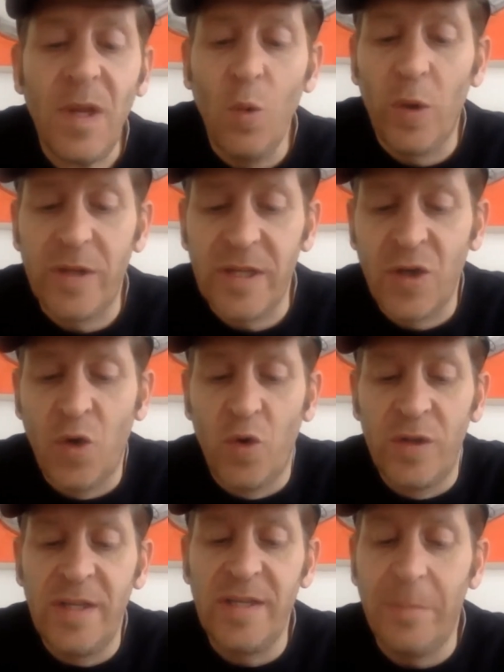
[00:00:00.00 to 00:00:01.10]
what this
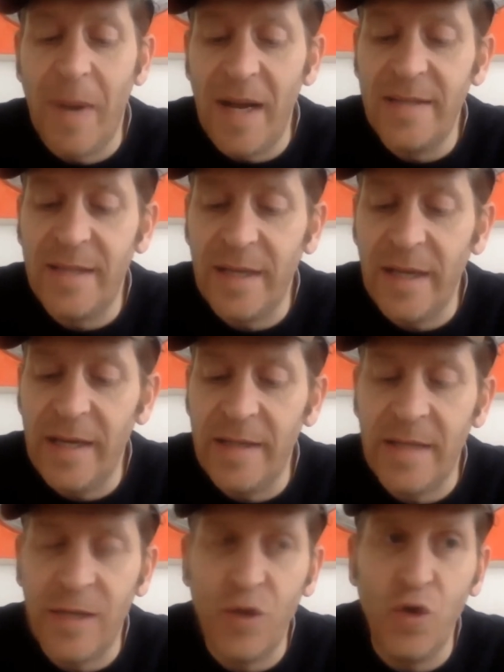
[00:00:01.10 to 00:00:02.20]
course is amazing is
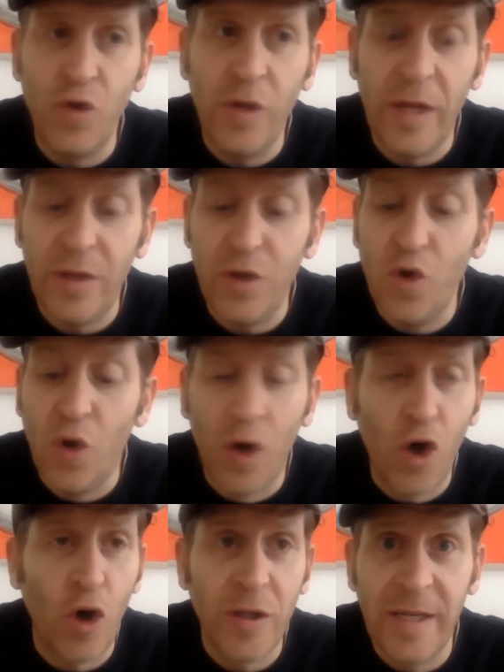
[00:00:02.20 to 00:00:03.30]
that you that you're
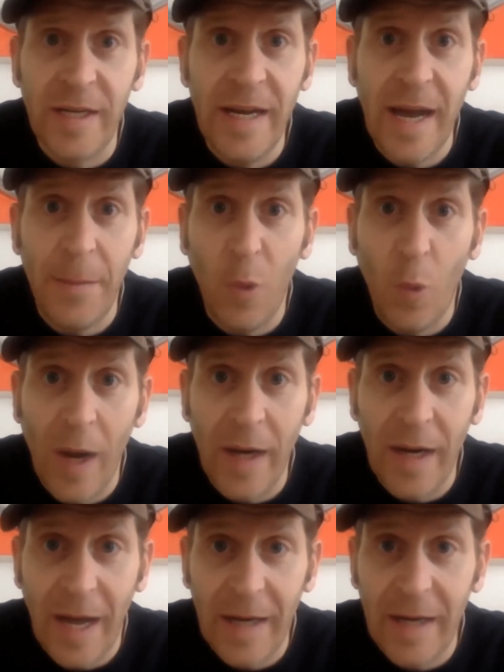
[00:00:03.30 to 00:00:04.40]
constantly number one.
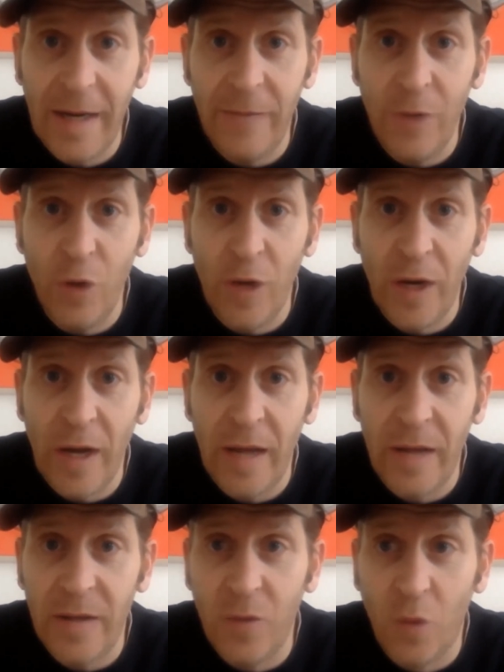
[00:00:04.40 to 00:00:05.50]
Like if we look at,
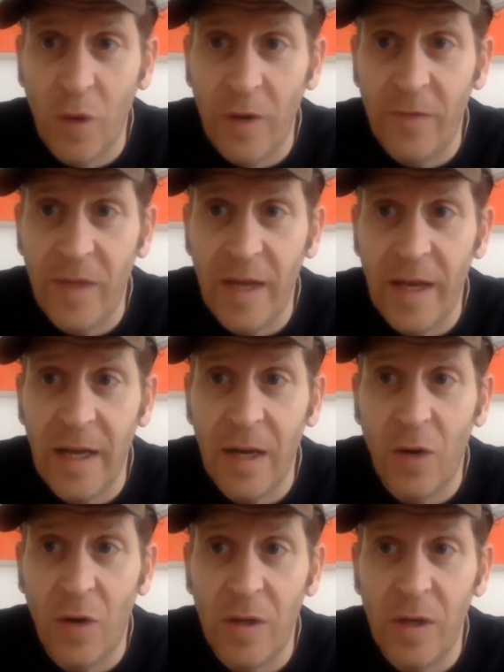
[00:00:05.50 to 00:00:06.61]
at all of the
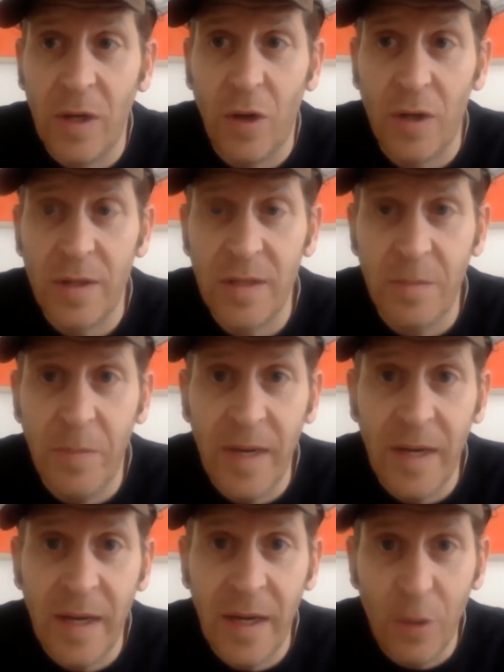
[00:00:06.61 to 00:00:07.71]
last
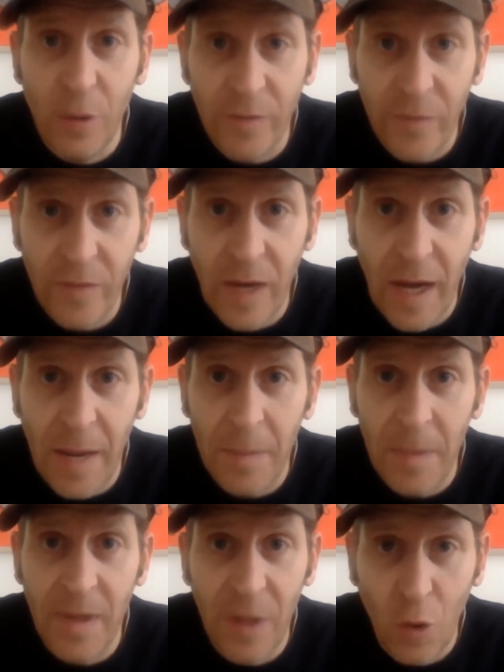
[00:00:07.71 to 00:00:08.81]
big um,
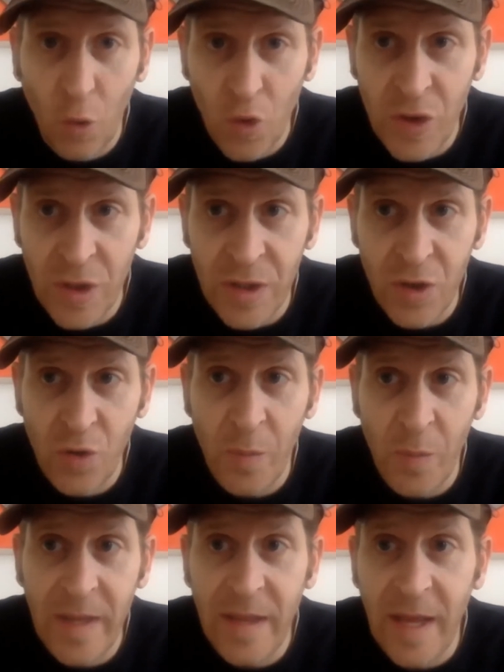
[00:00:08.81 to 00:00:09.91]
launches, you've
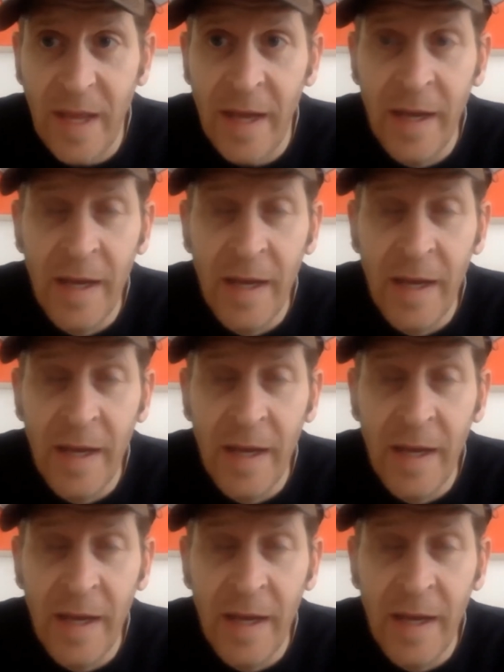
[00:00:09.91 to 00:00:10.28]
been there.